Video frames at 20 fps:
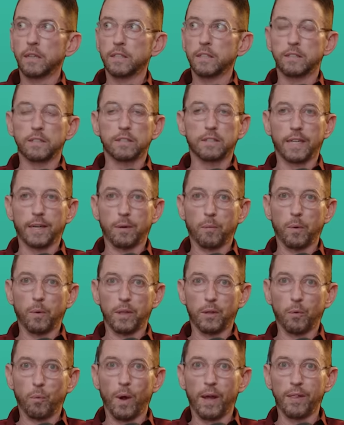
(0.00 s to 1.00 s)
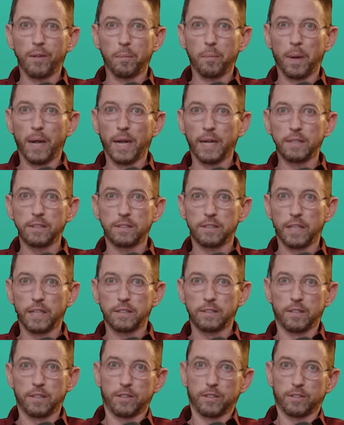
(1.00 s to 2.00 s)
This is like when the weatherman
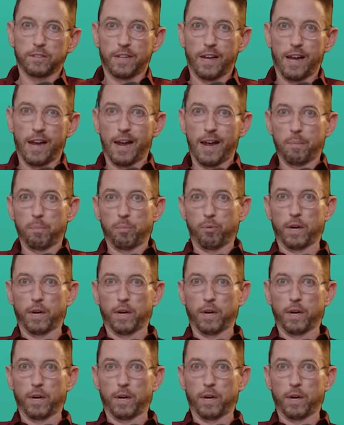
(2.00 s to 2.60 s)
says there's a high